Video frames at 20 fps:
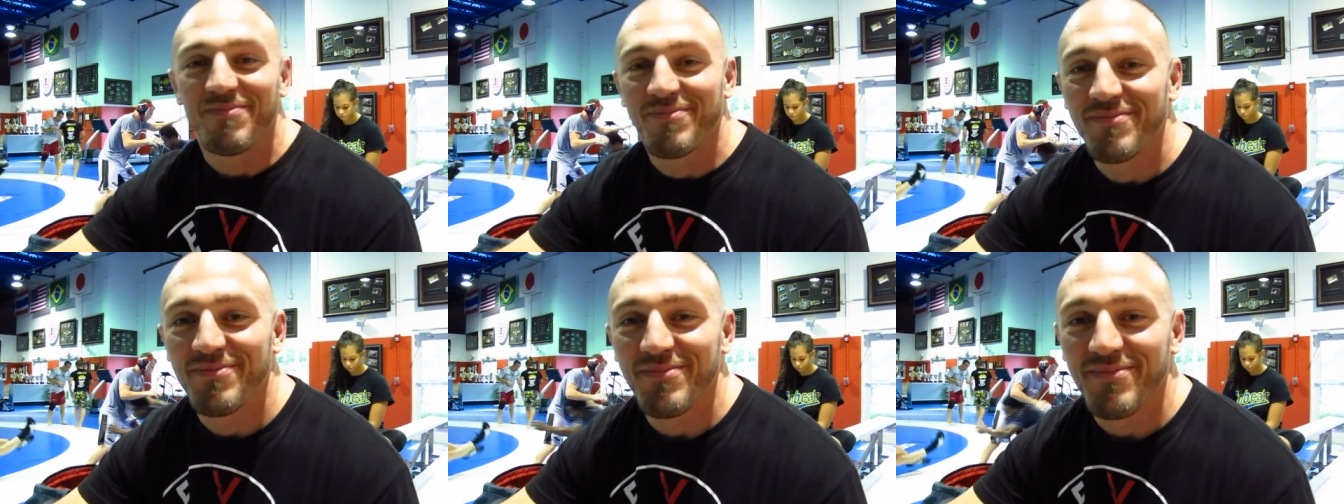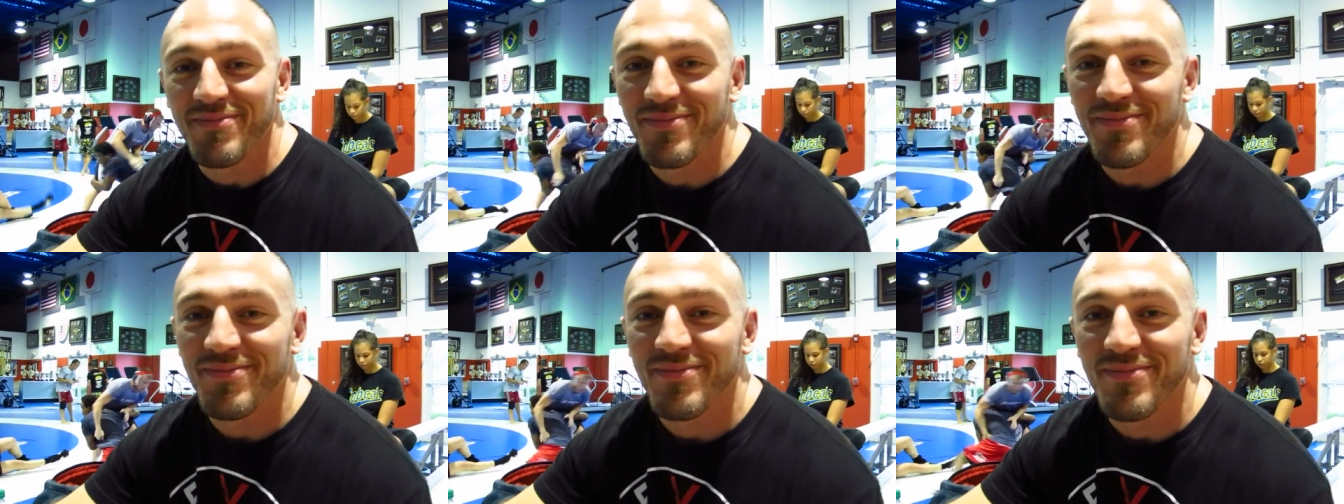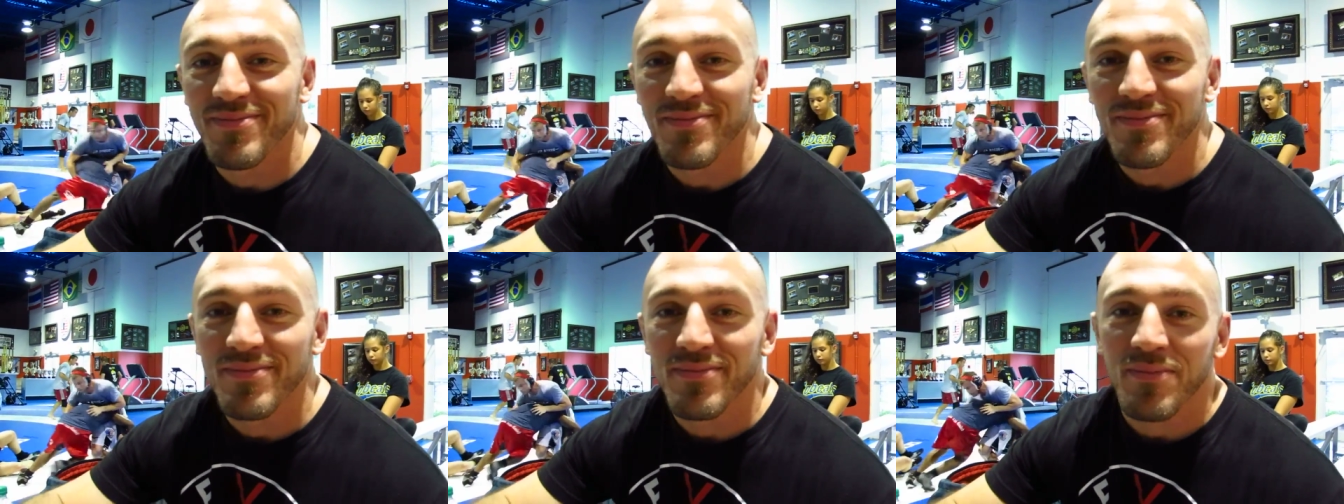Did you
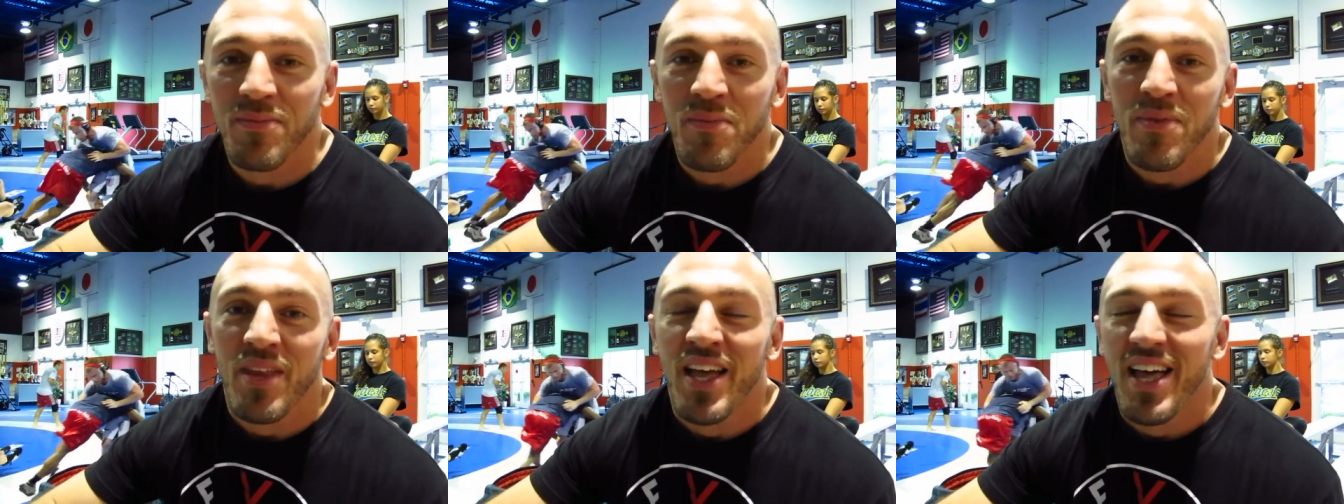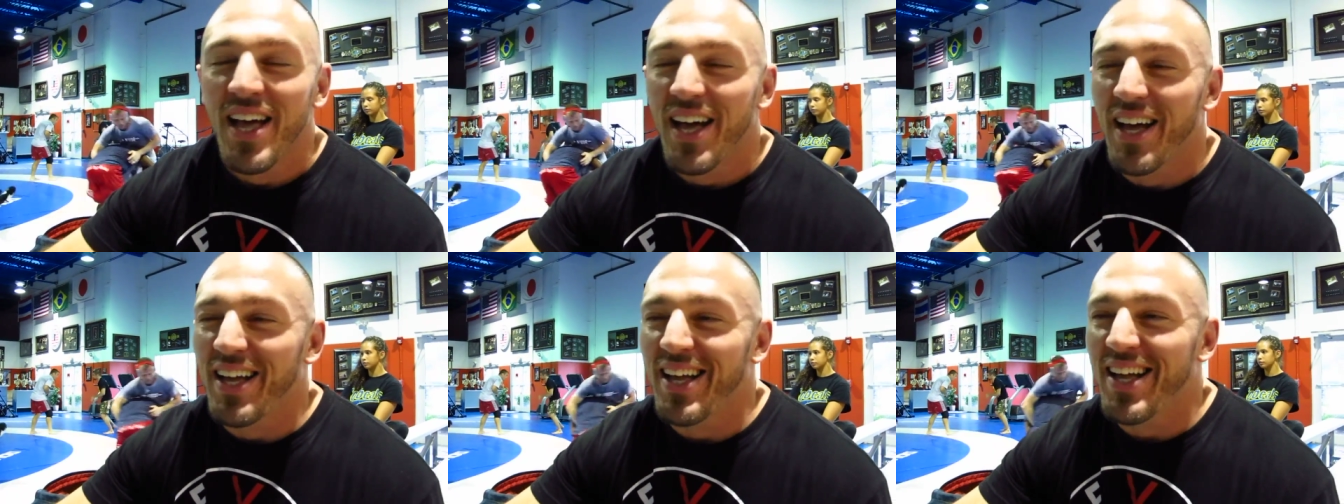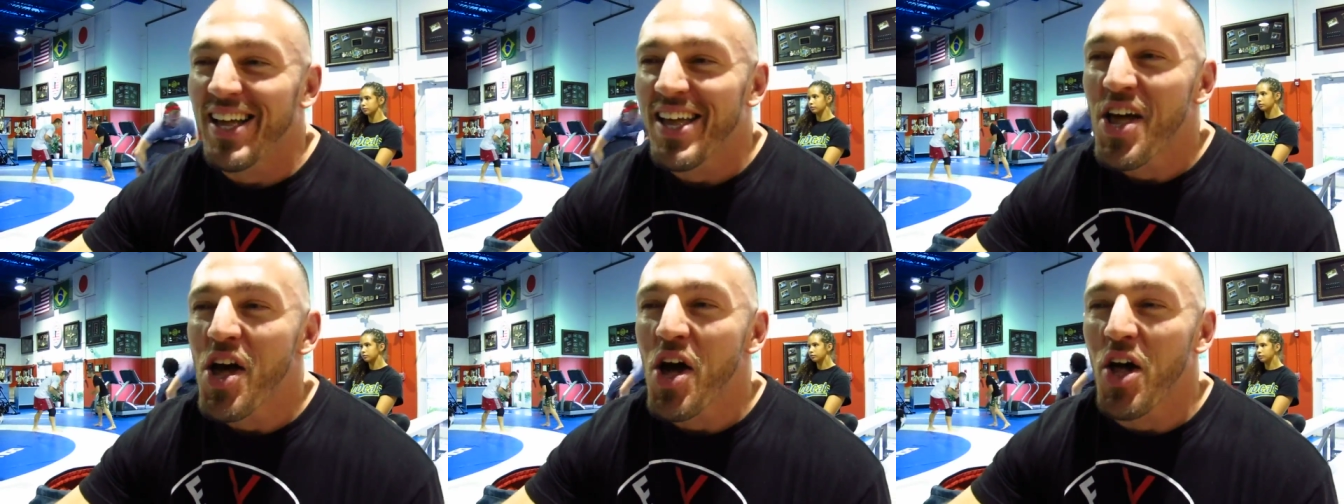cringe what he was
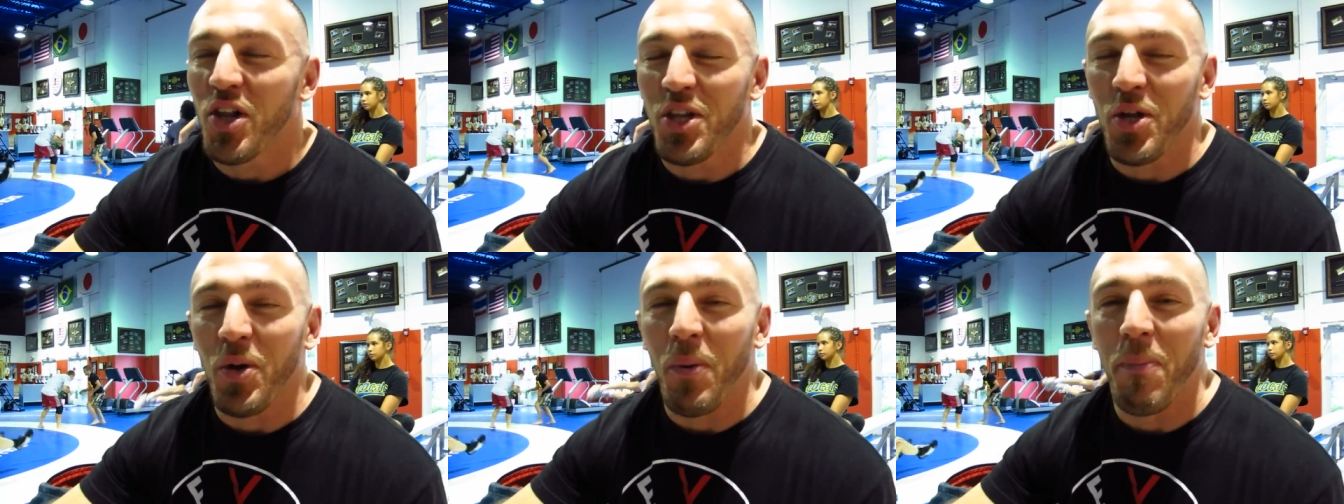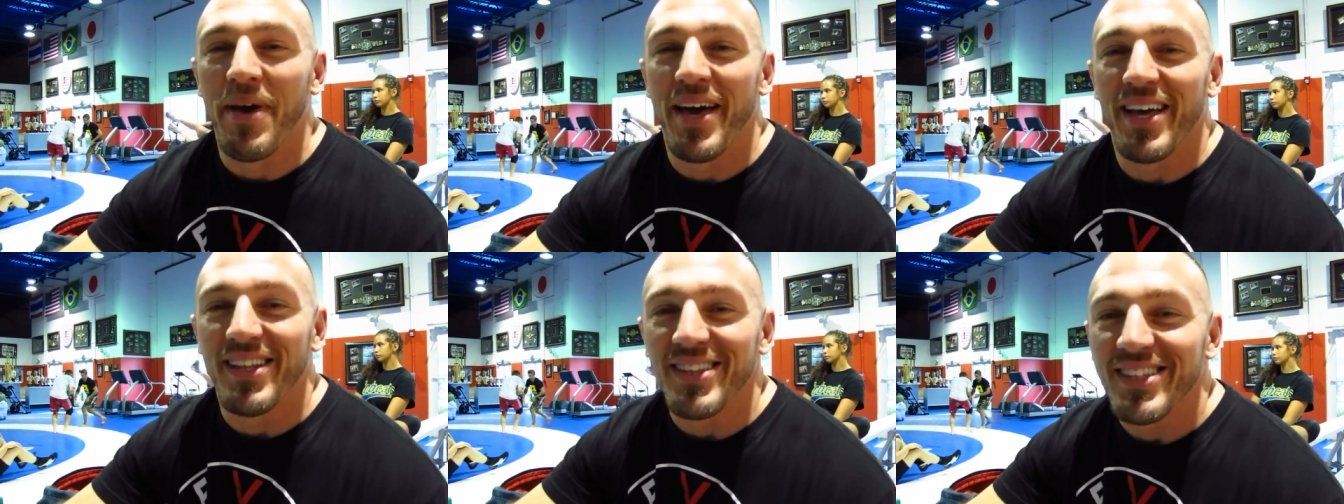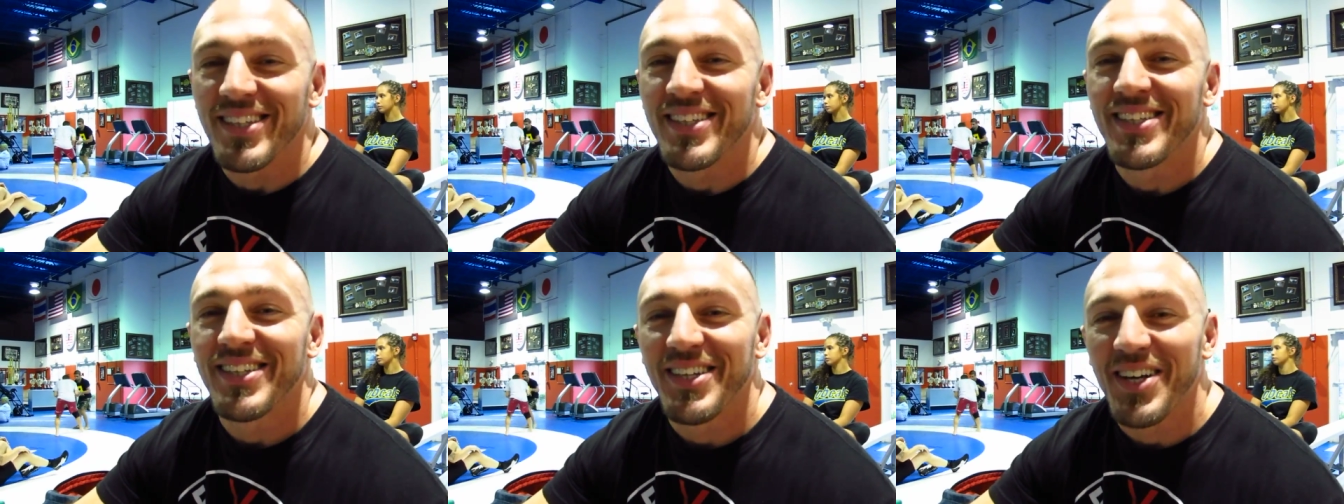eating? A little bit,
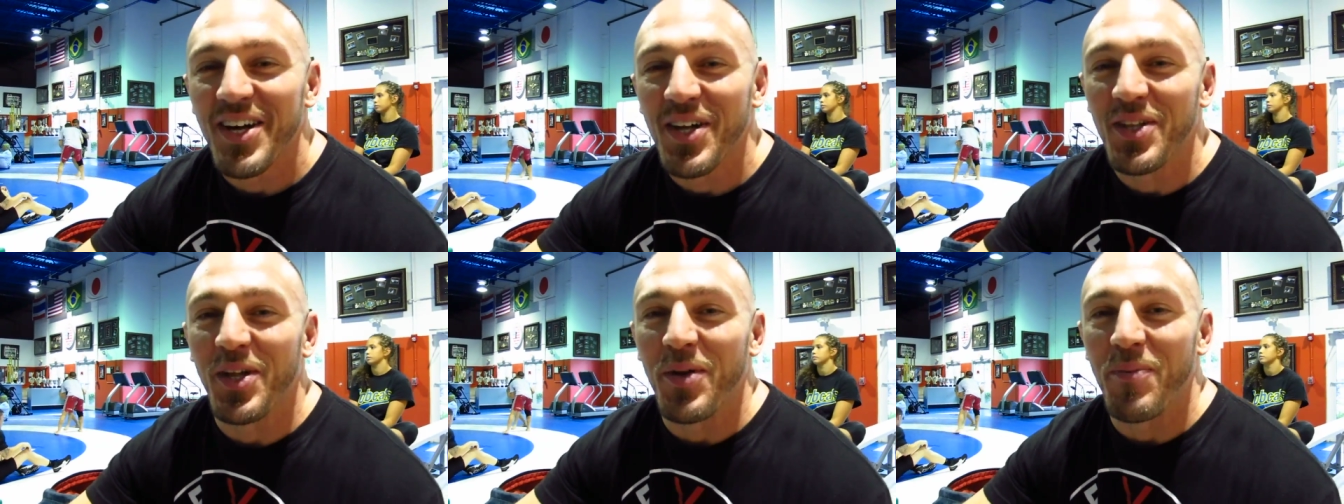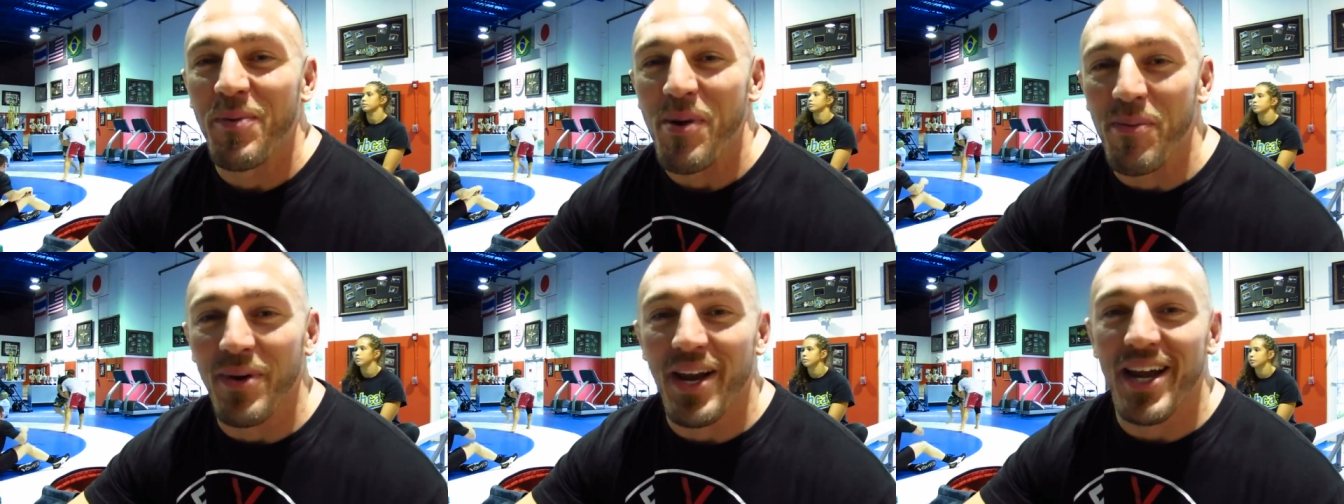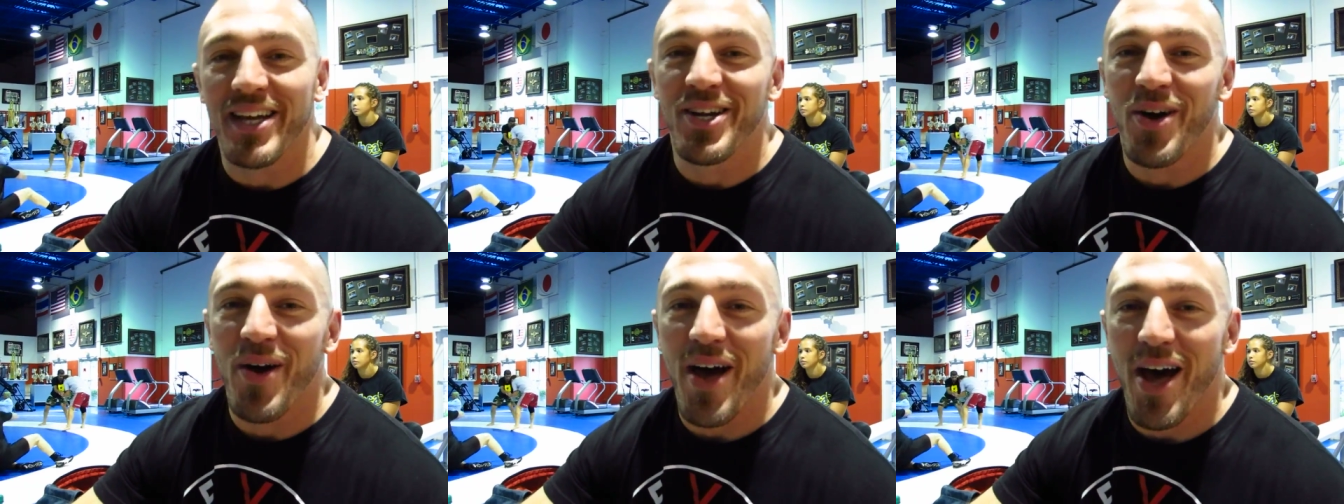a little bit, but
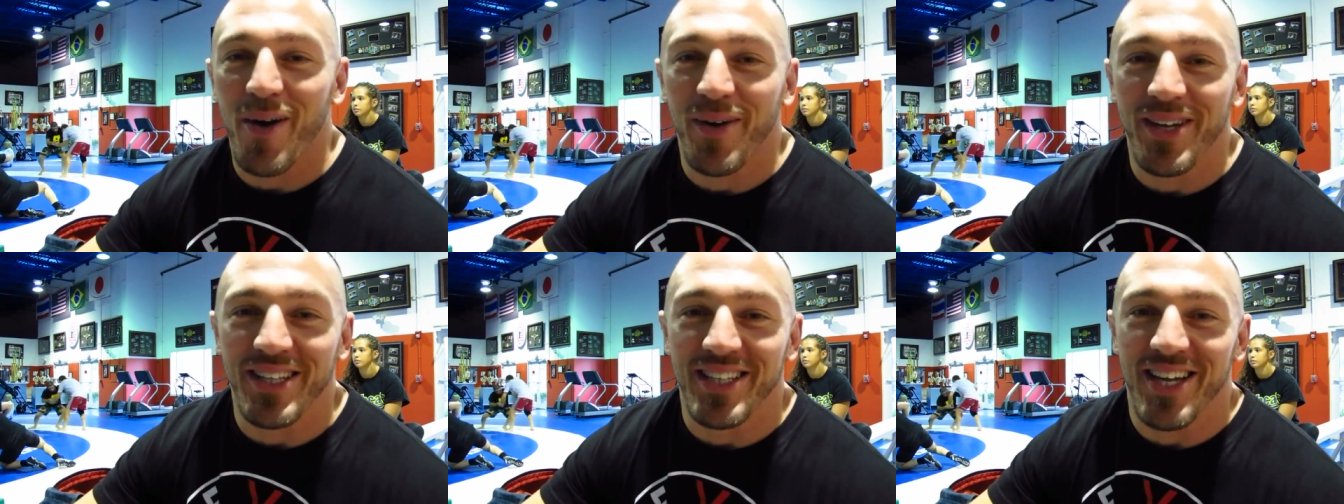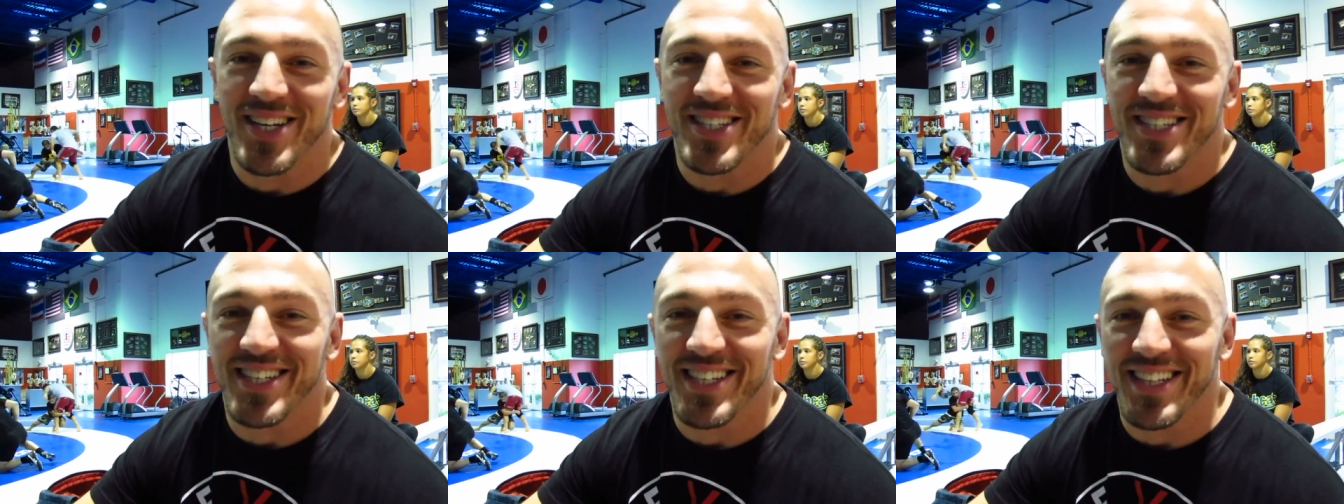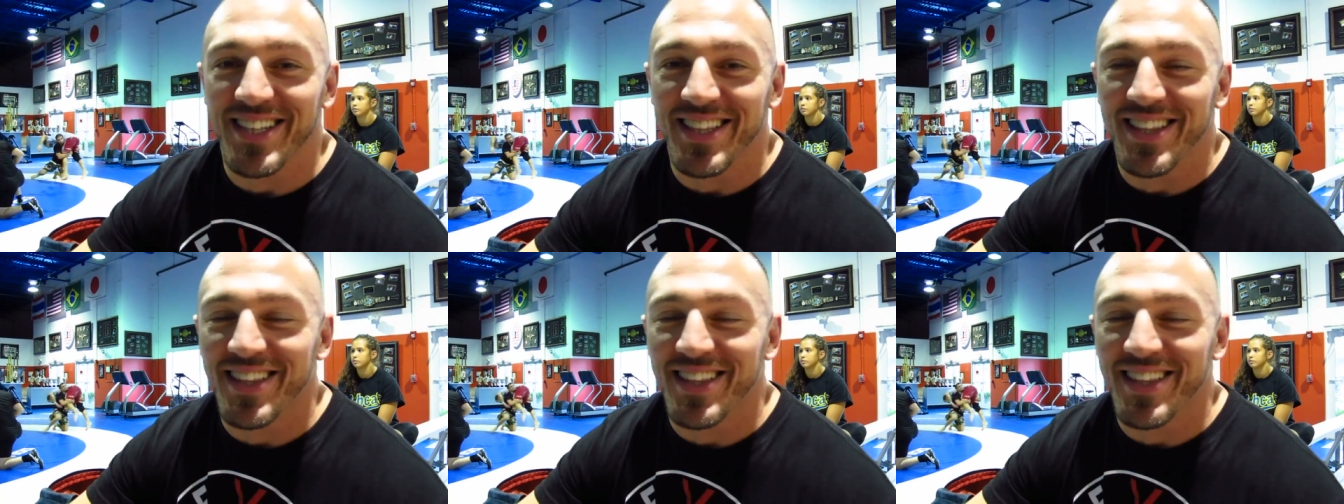I know how he does it.